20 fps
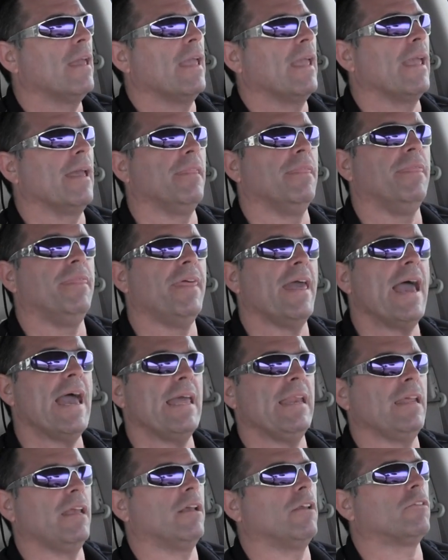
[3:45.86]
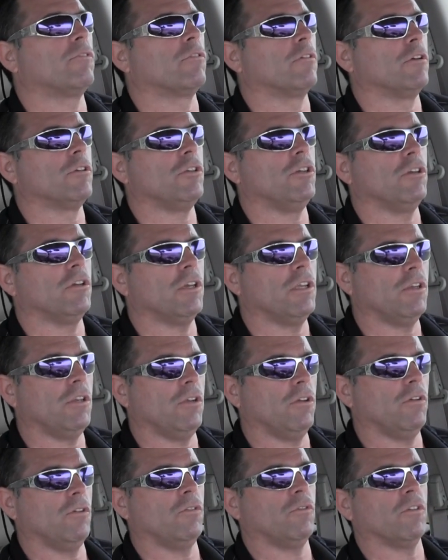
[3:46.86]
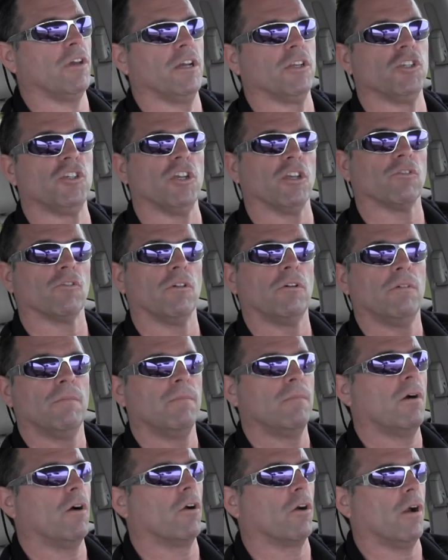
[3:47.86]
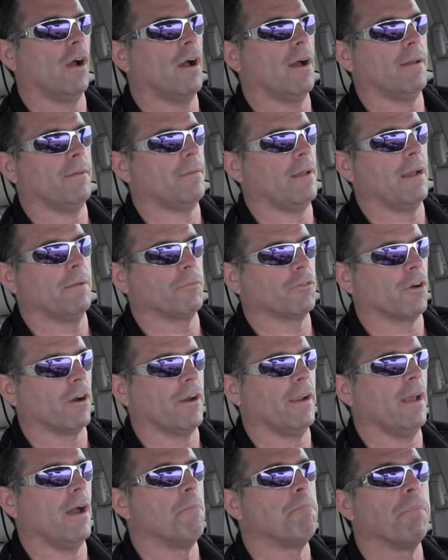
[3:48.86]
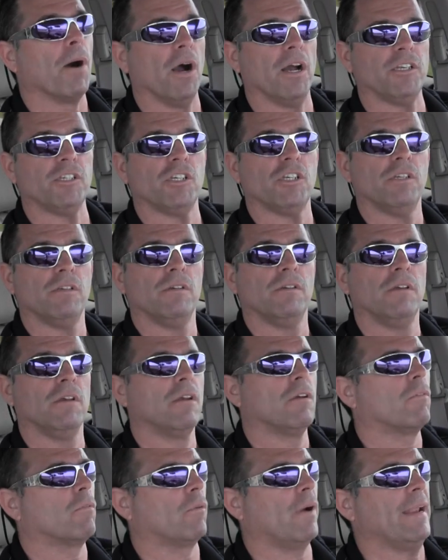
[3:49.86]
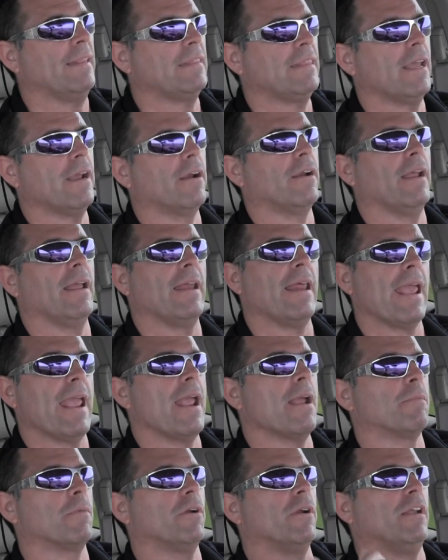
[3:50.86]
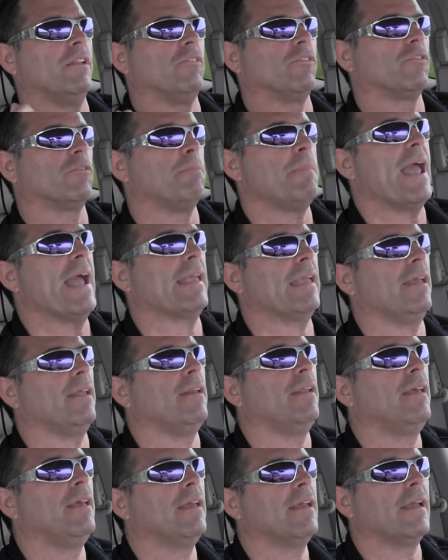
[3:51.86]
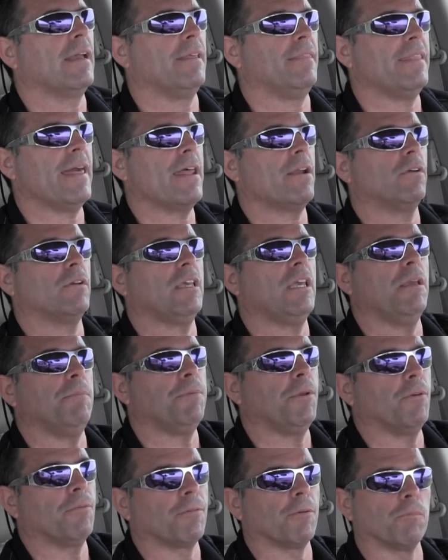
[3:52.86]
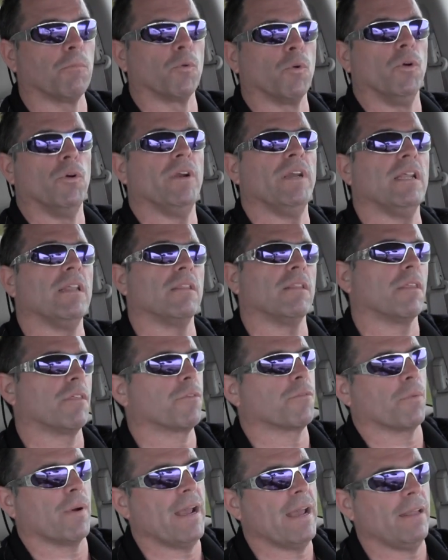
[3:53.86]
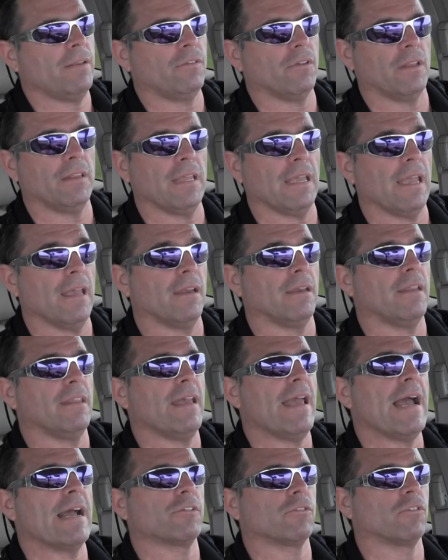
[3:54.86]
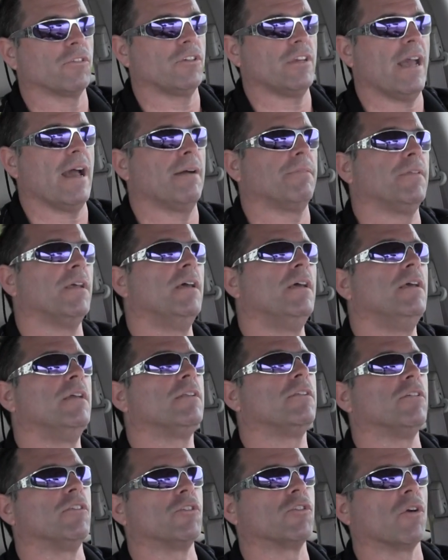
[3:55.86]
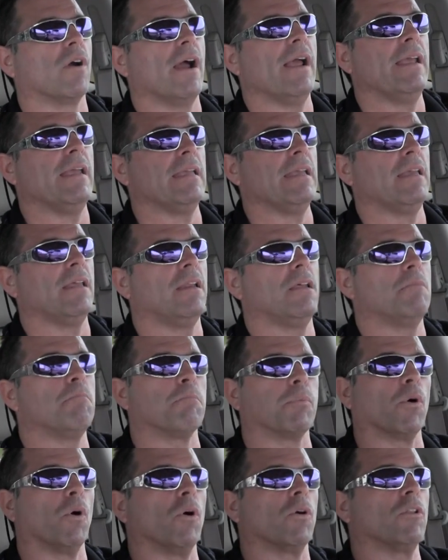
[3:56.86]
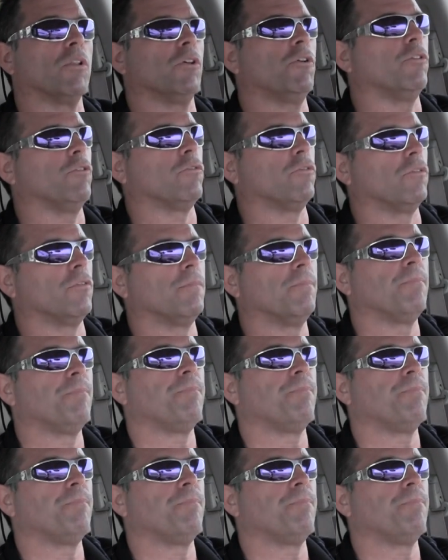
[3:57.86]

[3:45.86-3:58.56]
And that is so that you can use a chisel, or a punch right there and a hammer and smack it. And that'll keep you from ruining the threads on the end of the axle shaft to try and get it broke loose.